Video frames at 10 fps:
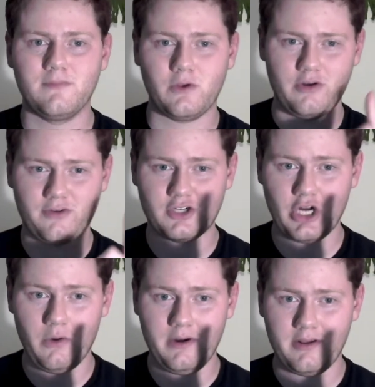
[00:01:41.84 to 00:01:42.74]
Good for
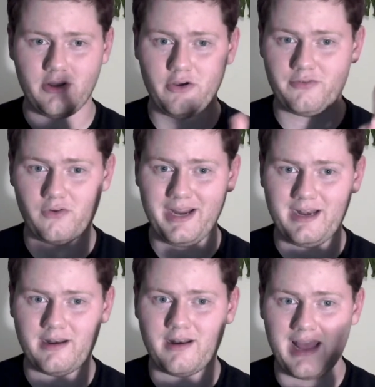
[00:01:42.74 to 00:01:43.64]
showing, good for
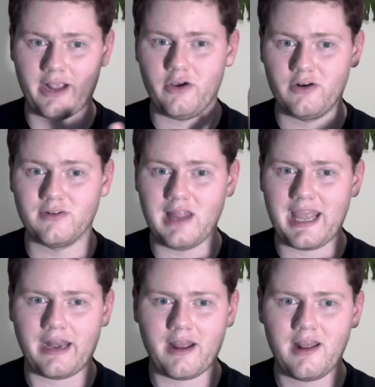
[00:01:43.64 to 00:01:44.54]
eating, and good for
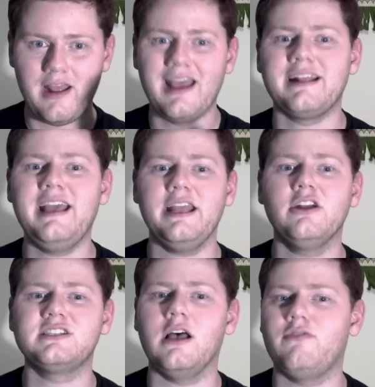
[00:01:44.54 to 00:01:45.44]
laying. Get
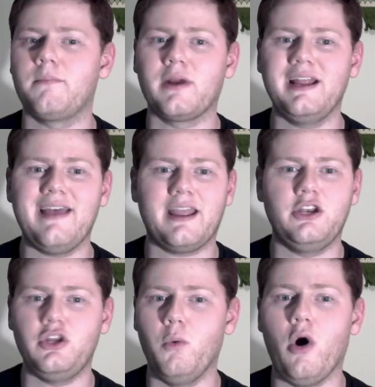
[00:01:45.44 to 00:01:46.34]
yourself a breed that can
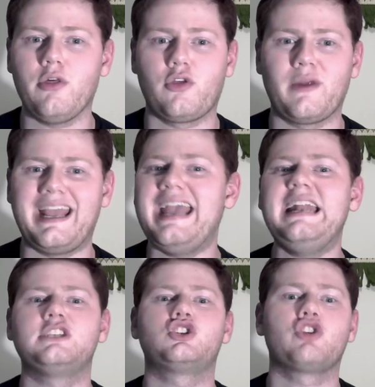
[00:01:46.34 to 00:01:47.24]
do all three. It
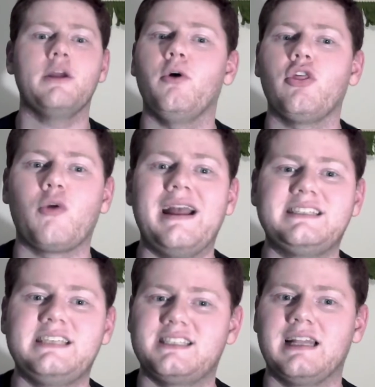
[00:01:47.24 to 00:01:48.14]
is triple threat
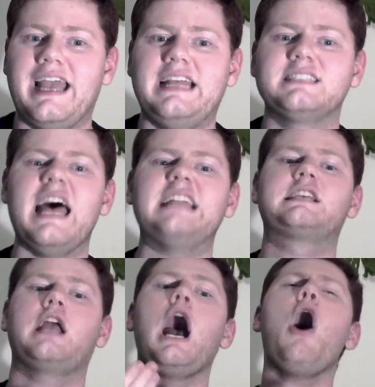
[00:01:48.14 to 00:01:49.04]
season, ladies. Let's
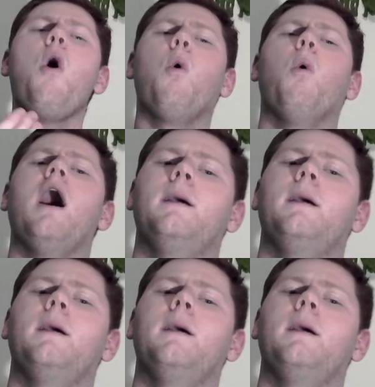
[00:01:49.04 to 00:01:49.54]
go!